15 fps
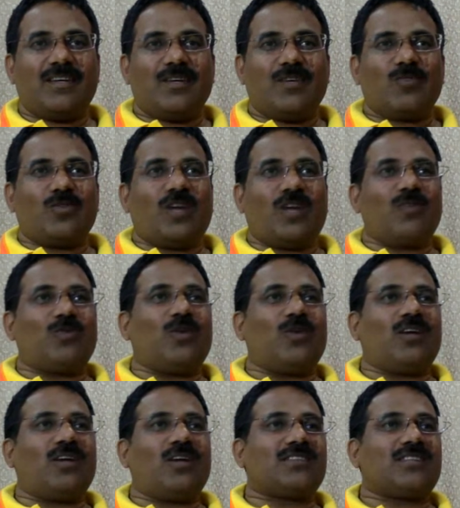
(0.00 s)
So now do you
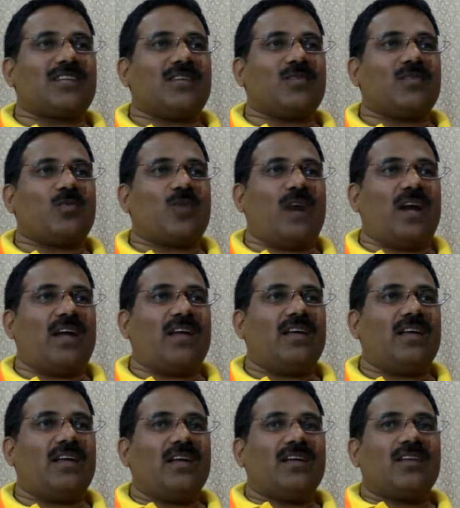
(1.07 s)
understand why
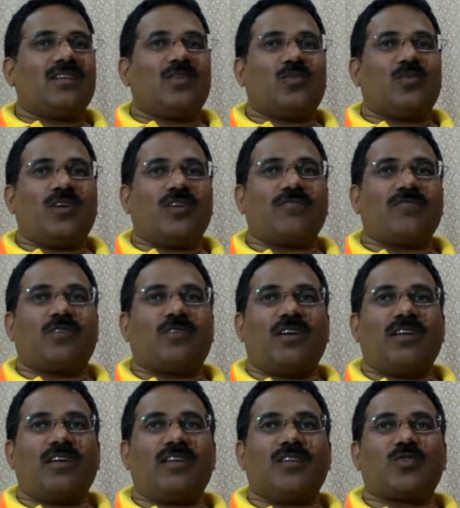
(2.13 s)
the word of
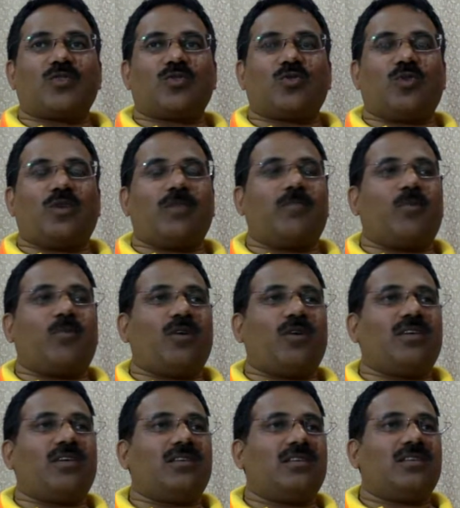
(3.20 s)
God is so
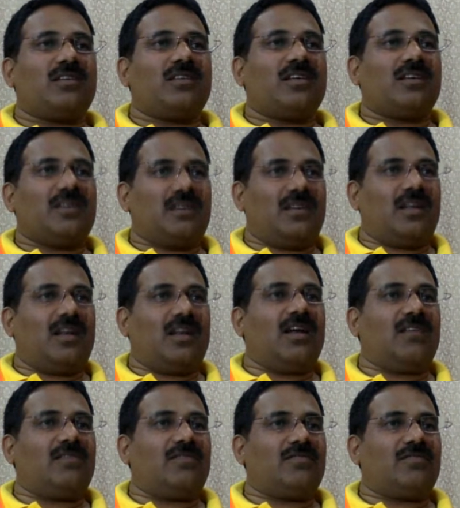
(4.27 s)
important in our
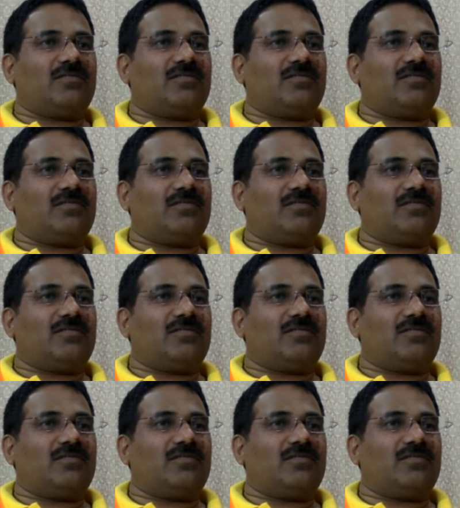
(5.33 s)
life?